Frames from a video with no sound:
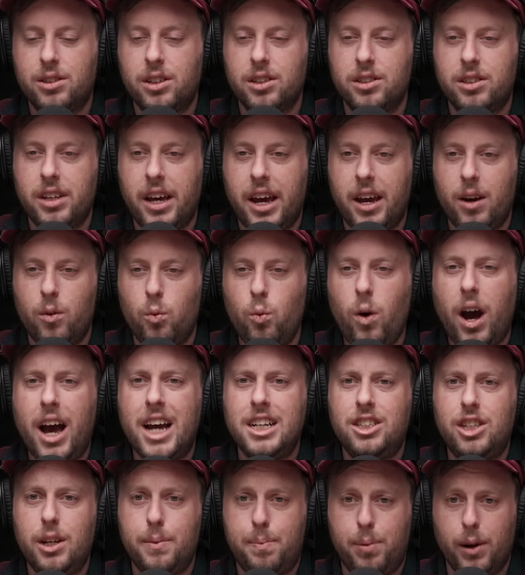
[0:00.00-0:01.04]
going to say,
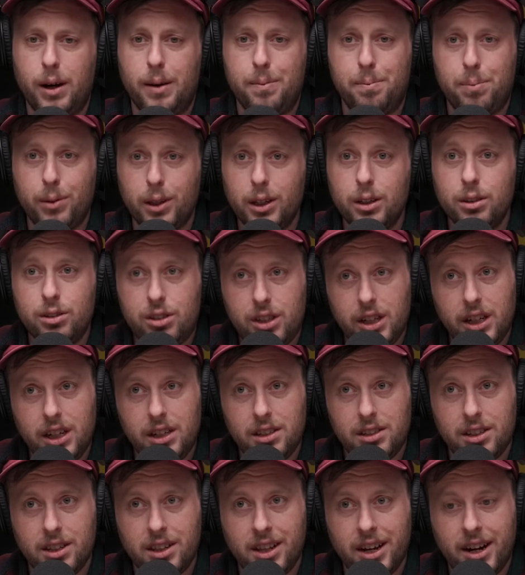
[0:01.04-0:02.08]
why'd you put blue
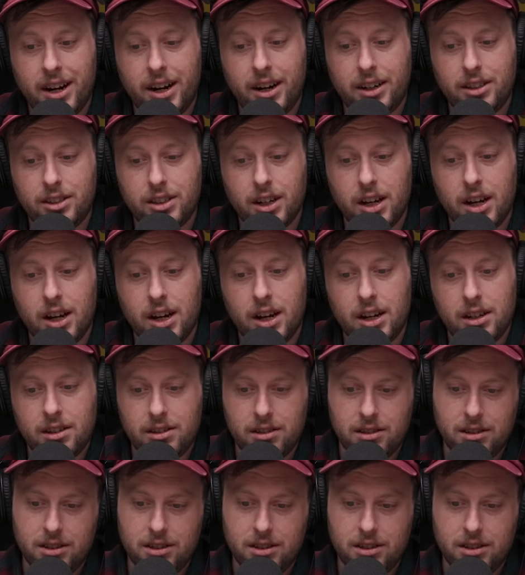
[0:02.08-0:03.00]
cheese in there, John?